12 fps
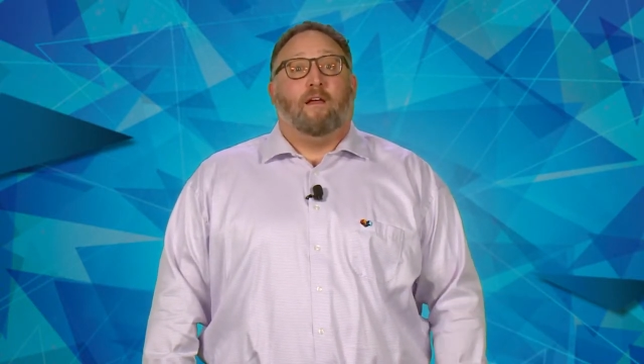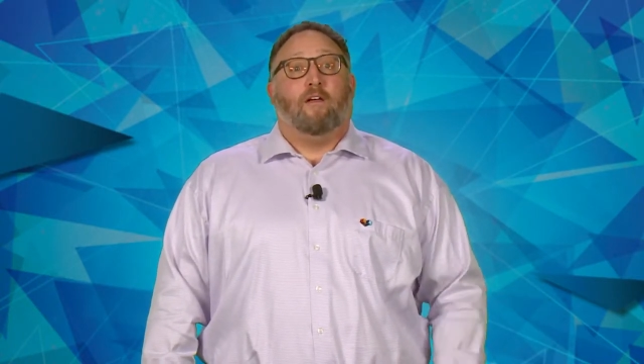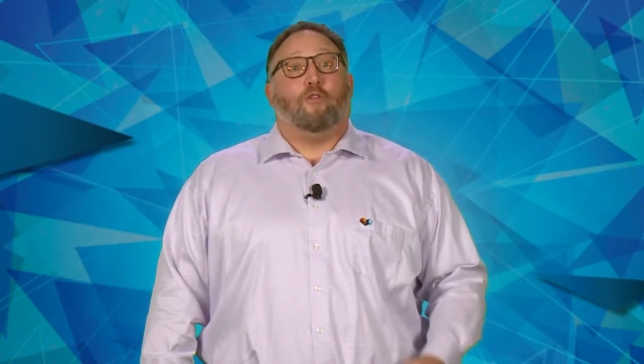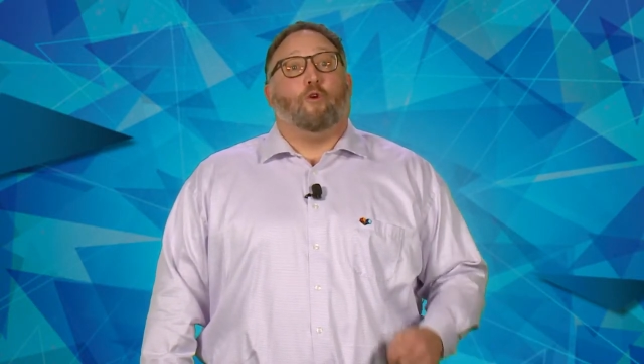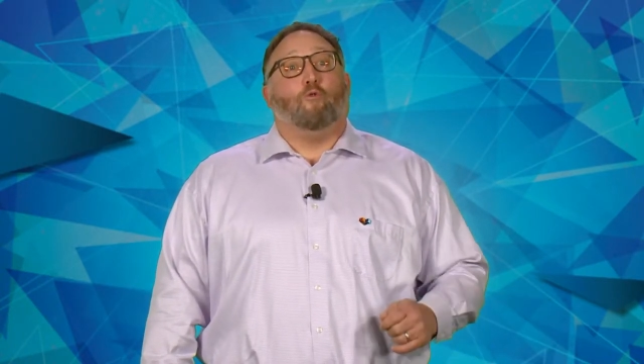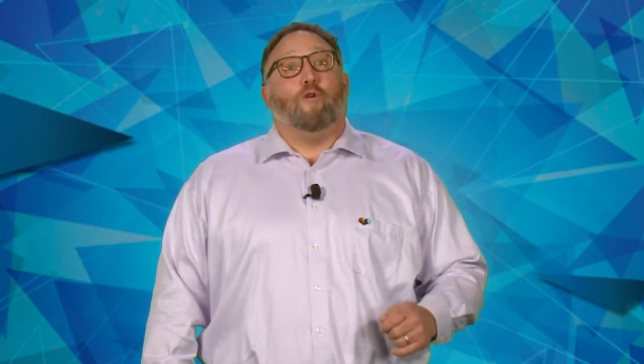
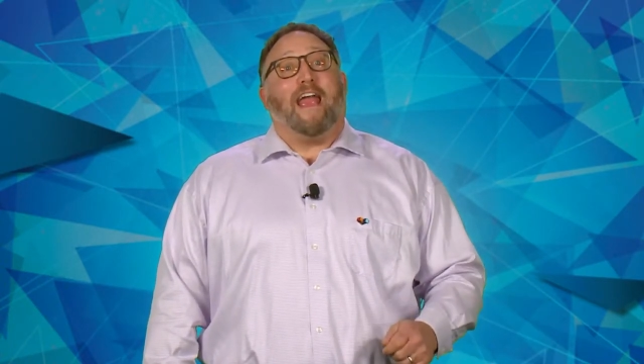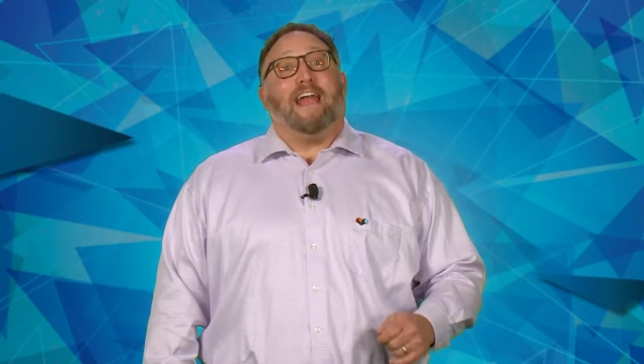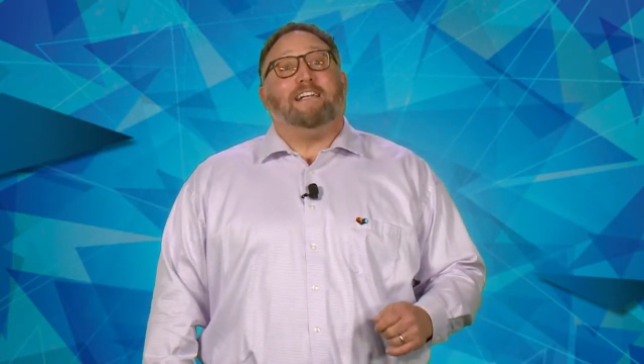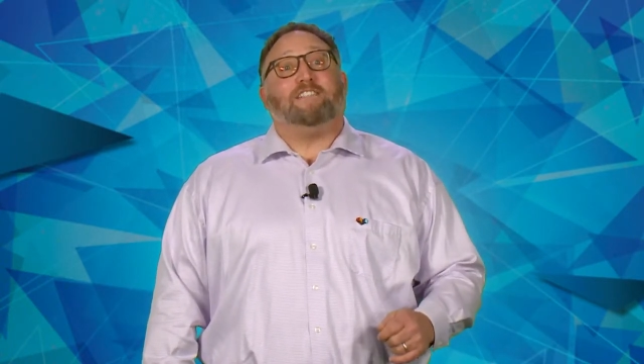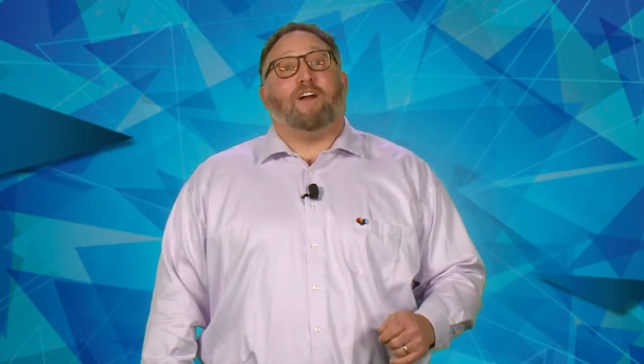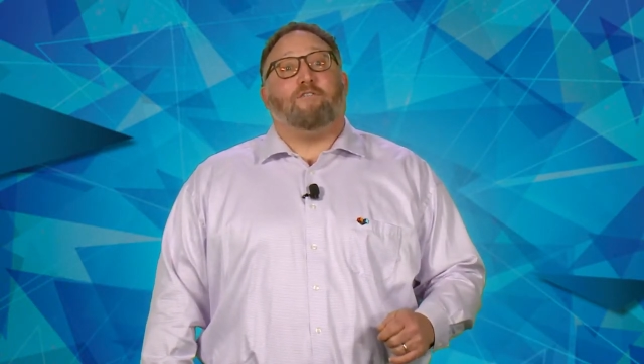The
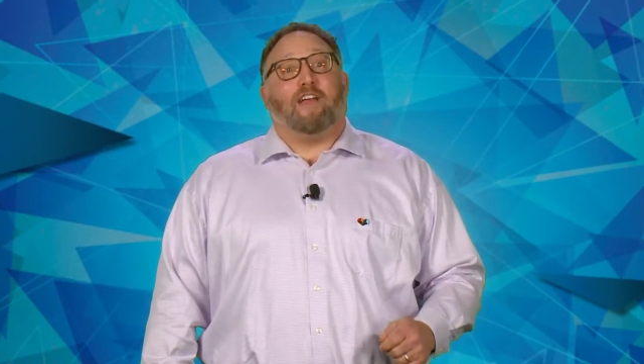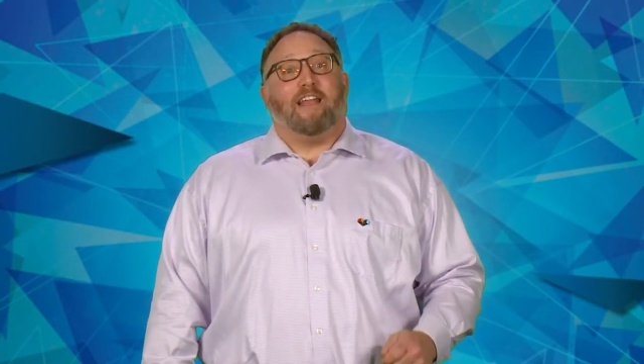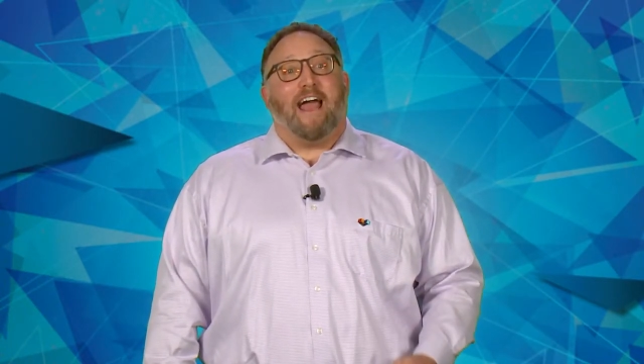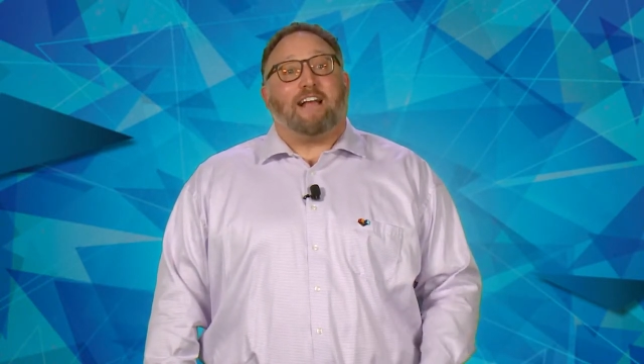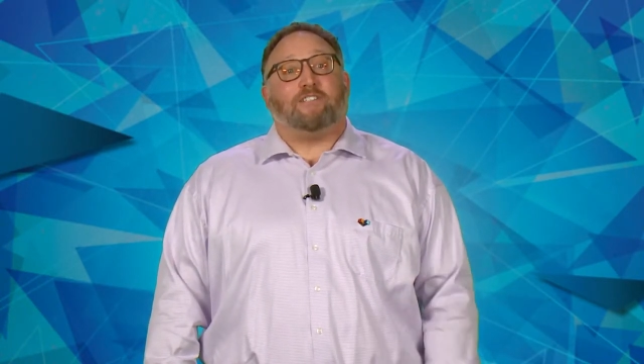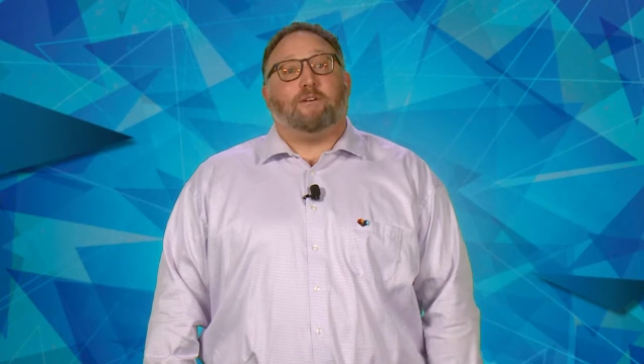range of
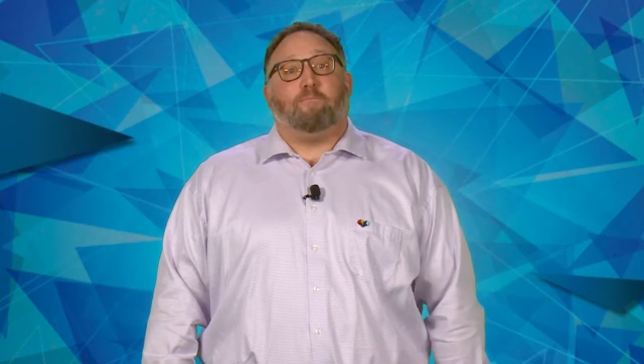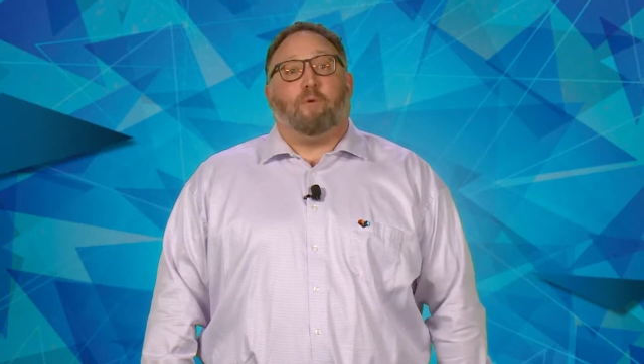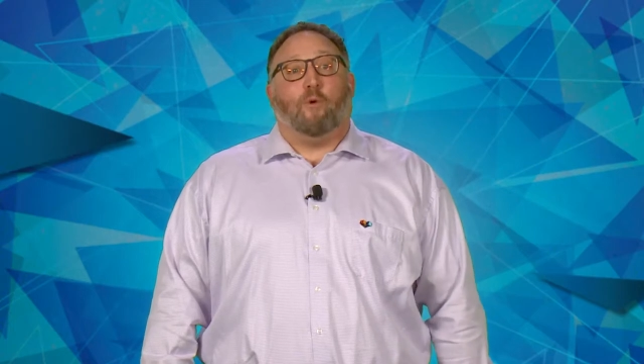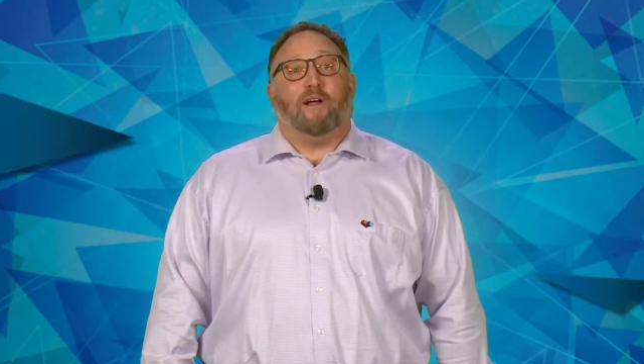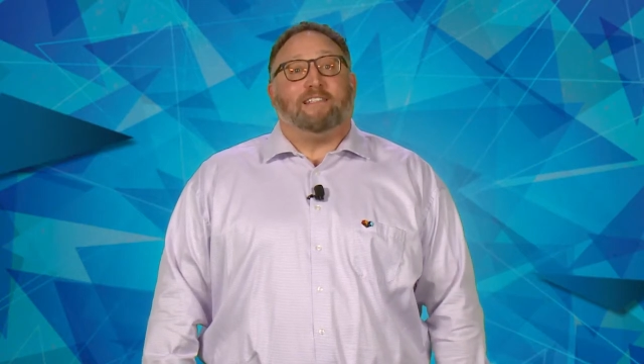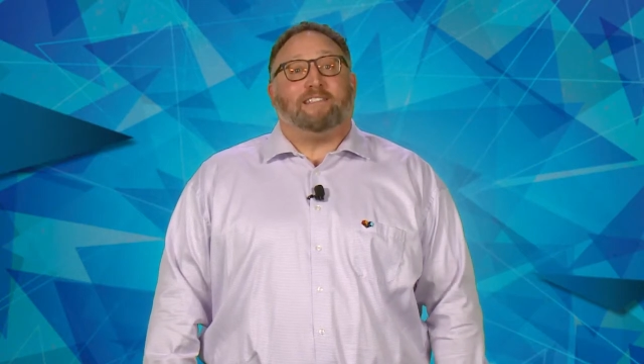connection
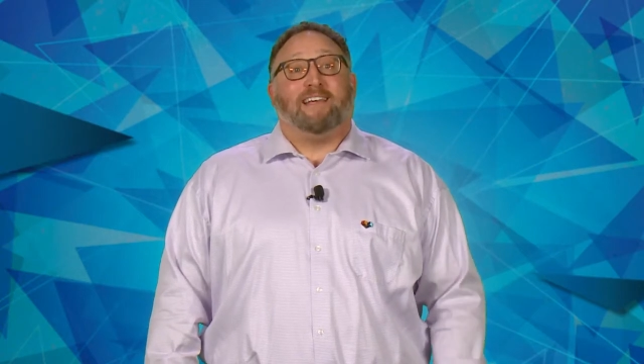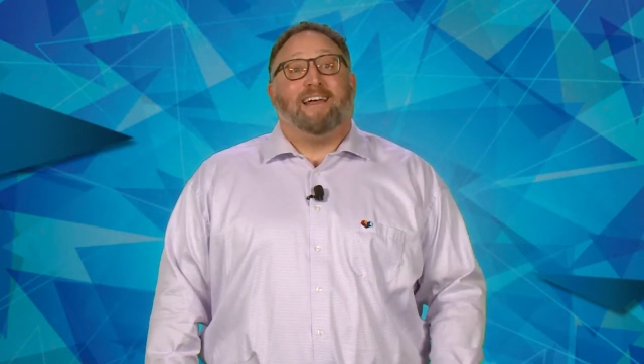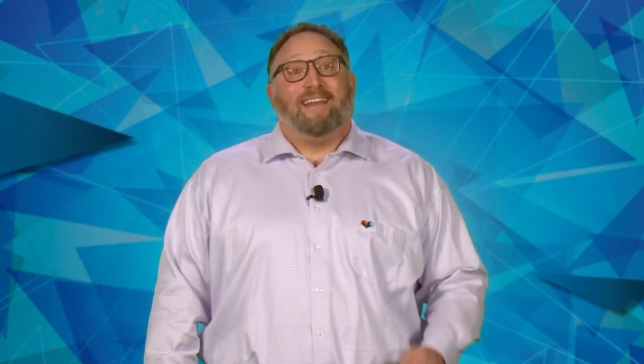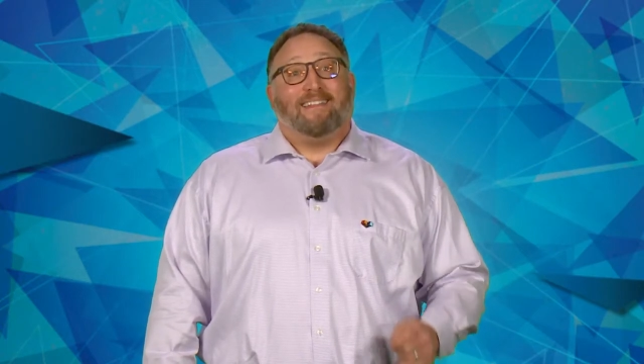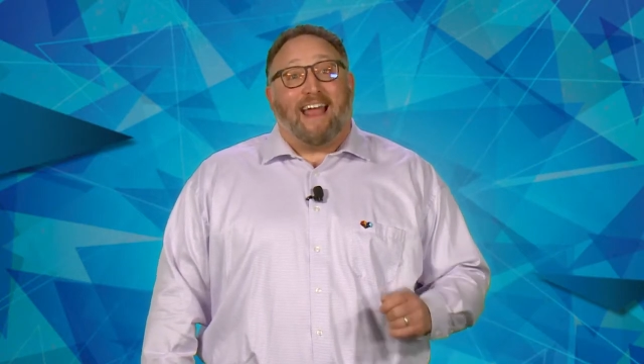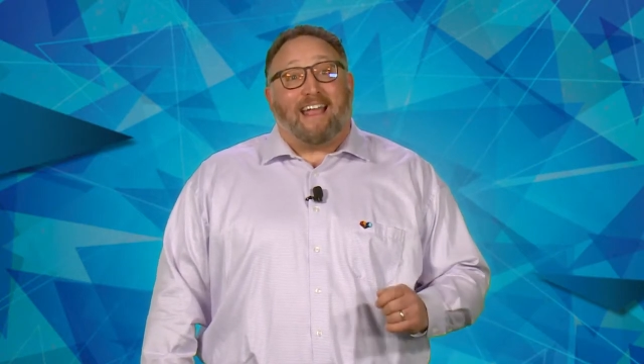points
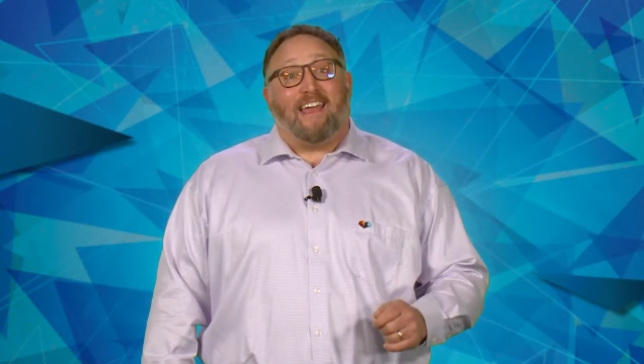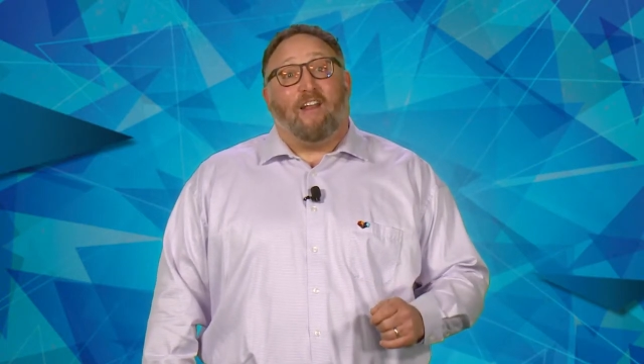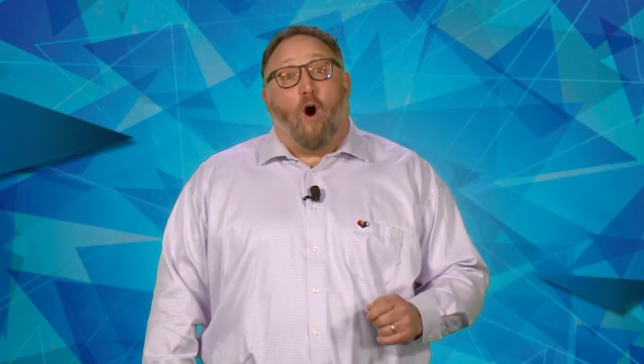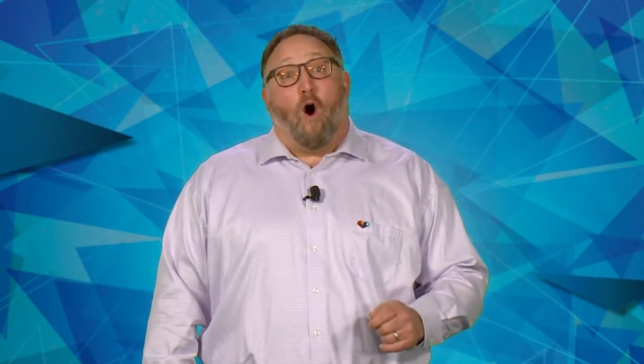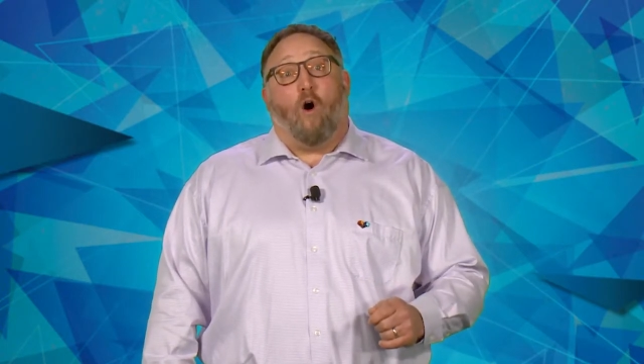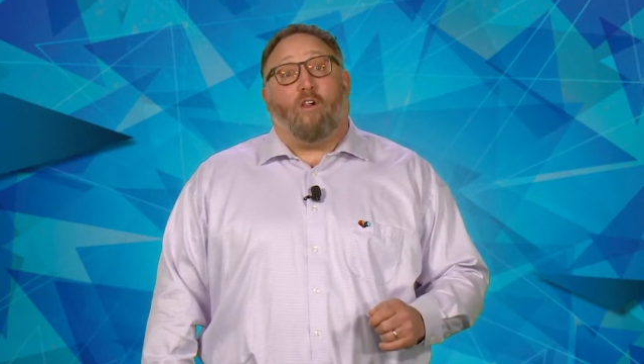that can
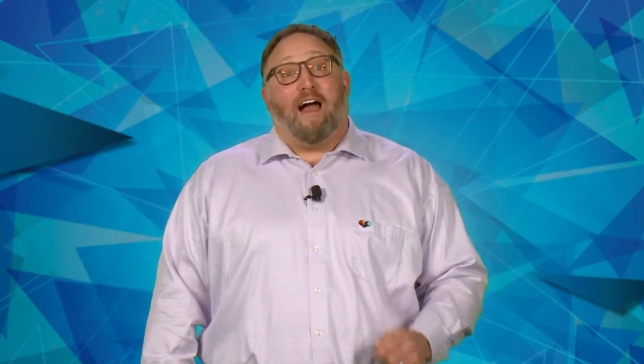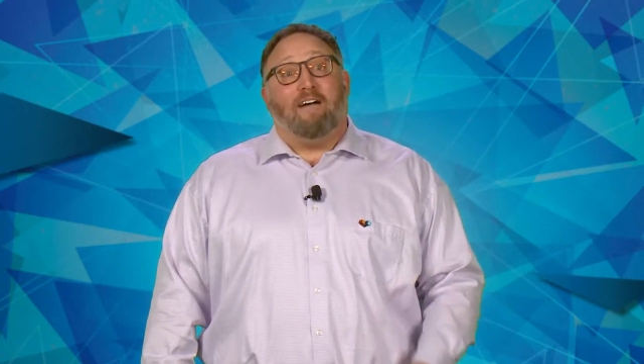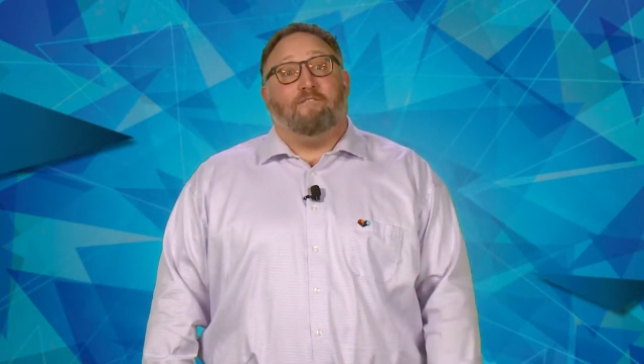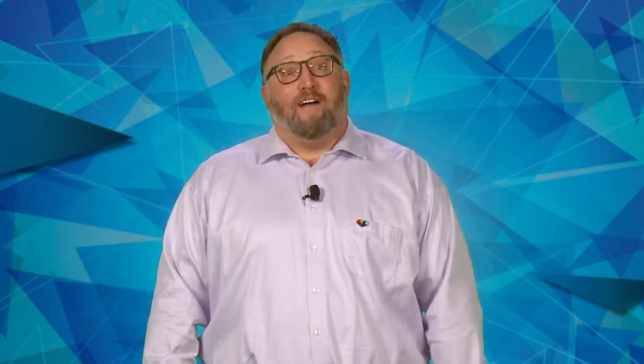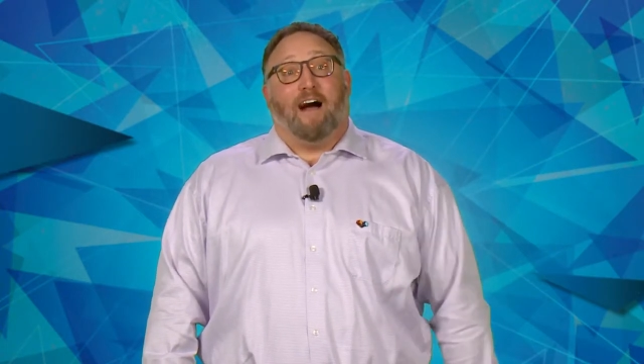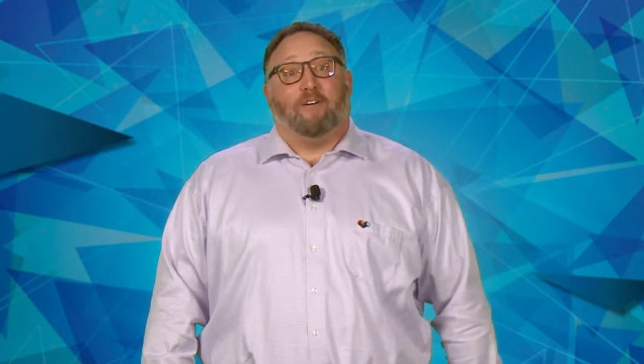all have
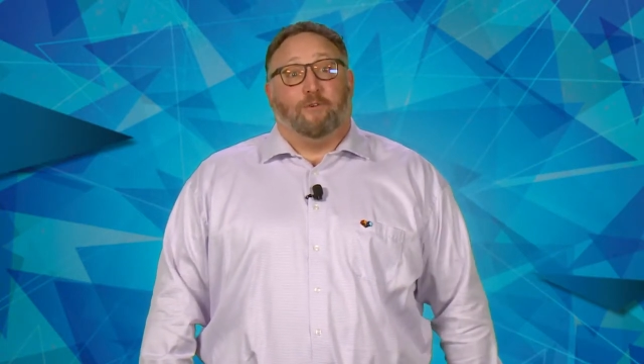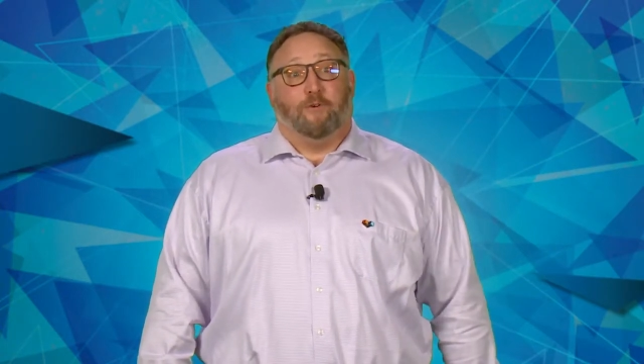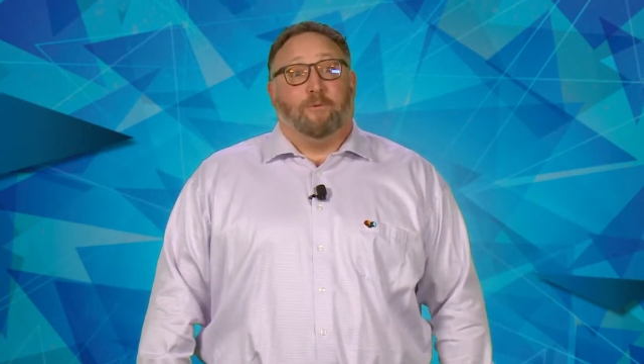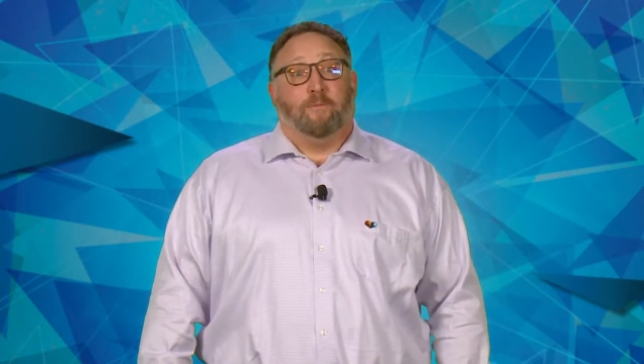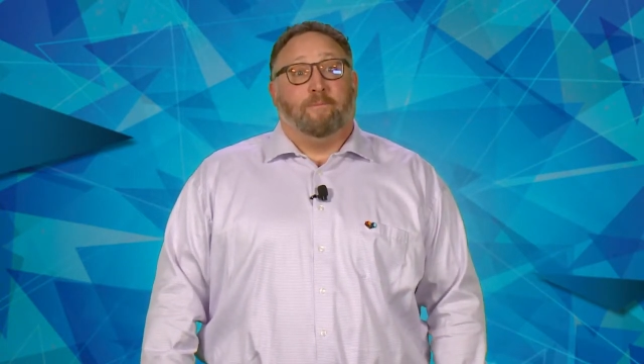value.